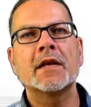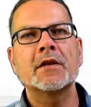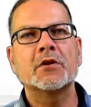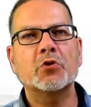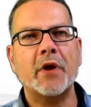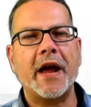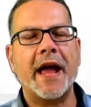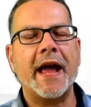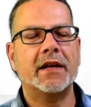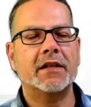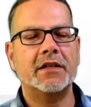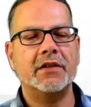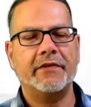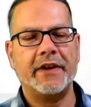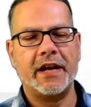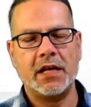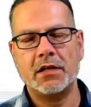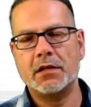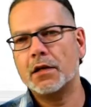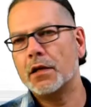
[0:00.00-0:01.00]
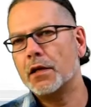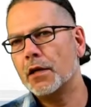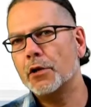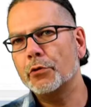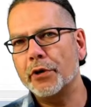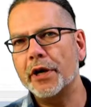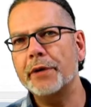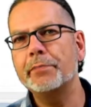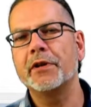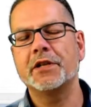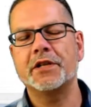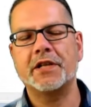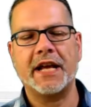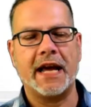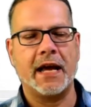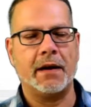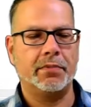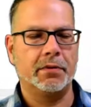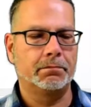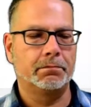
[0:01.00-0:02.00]
to activate a ribbon
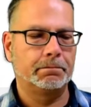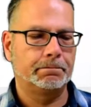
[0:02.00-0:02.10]
tab.